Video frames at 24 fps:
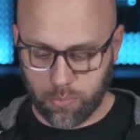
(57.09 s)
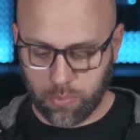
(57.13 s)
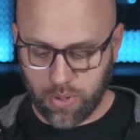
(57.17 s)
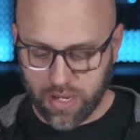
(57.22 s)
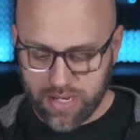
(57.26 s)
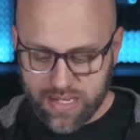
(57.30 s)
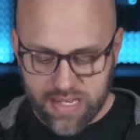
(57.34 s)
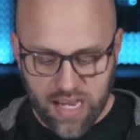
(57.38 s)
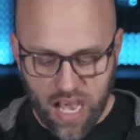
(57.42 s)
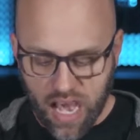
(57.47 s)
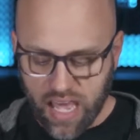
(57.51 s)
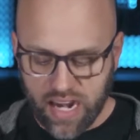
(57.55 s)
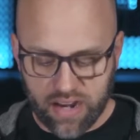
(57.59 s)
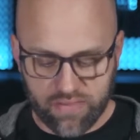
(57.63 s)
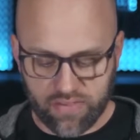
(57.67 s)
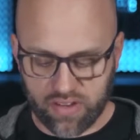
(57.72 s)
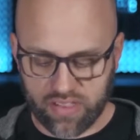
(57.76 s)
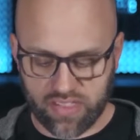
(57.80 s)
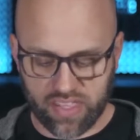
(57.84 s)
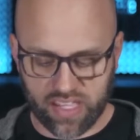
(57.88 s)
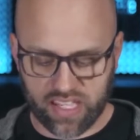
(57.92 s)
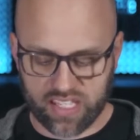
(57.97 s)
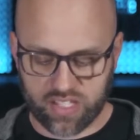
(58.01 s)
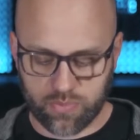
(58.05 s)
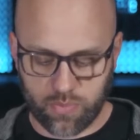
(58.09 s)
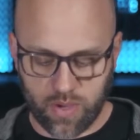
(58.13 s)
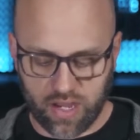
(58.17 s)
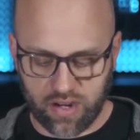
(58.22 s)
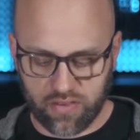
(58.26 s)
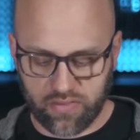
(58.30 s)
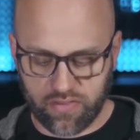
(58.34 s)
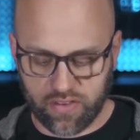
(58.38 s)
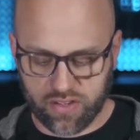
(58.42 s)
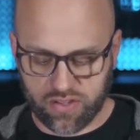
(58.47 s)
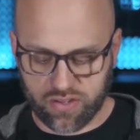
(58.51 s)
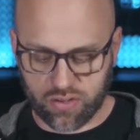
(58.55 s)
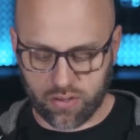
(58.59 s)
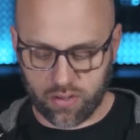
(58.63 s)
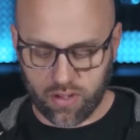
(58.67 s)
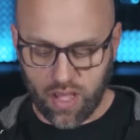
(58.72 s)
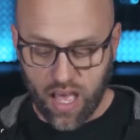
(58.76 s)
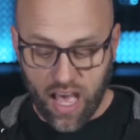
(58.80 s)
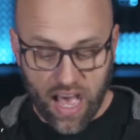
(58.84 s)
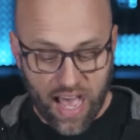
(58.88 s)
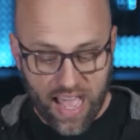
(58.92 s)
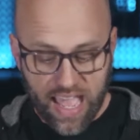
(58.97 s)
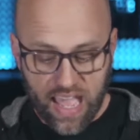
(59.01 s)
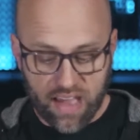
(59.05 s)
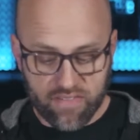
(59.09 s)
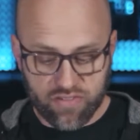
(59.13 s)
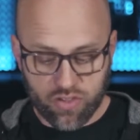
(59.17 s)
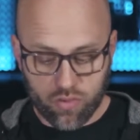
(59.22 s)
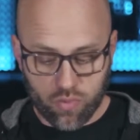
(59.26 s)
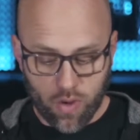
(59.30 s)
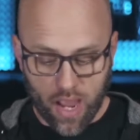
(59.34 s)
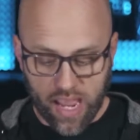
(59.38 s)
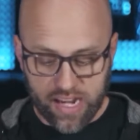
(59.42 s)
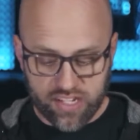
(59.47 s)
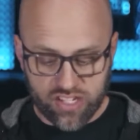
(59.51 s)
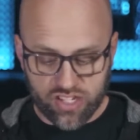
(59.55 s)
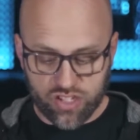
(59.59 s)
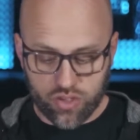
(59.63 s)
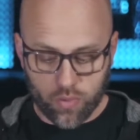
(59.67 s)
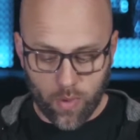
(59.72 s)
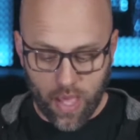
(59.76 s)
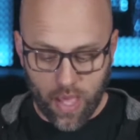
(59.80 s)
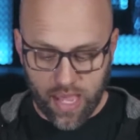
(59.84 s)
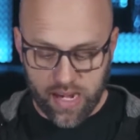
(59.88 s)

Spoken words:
but not everything is beneficial. I have the right to do